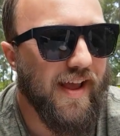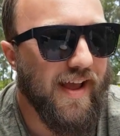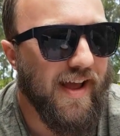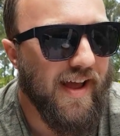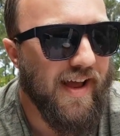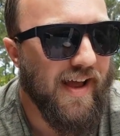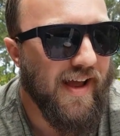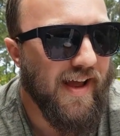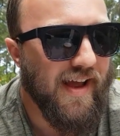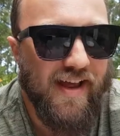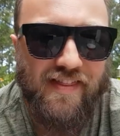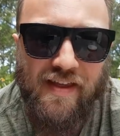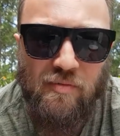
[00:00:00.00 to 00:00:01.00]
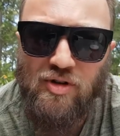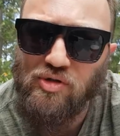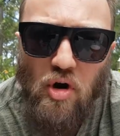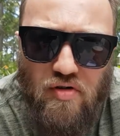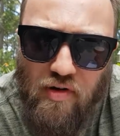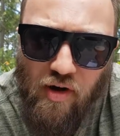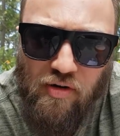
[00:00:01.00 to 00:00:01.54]
And then we
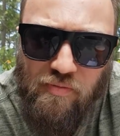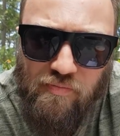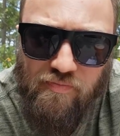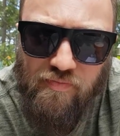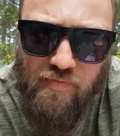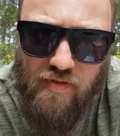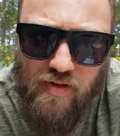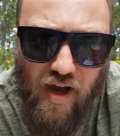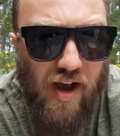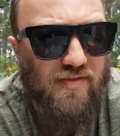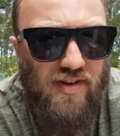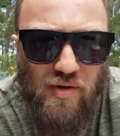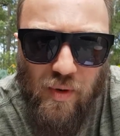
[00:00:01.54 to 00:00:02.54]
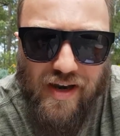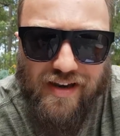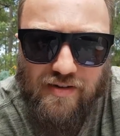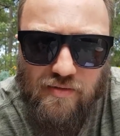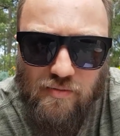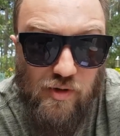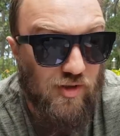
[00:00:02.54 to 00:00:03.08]
drove home after the
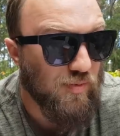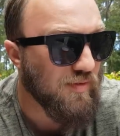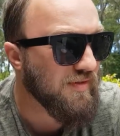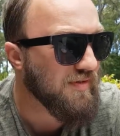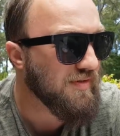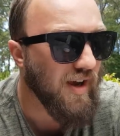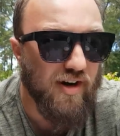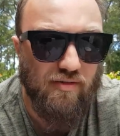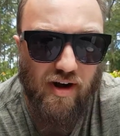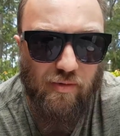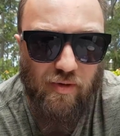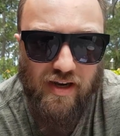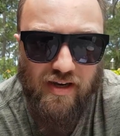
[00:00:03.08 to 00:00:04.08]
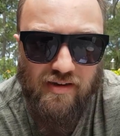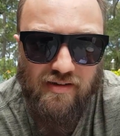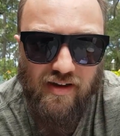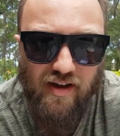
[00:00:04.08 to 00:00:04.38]
wedding, which was a great wedding.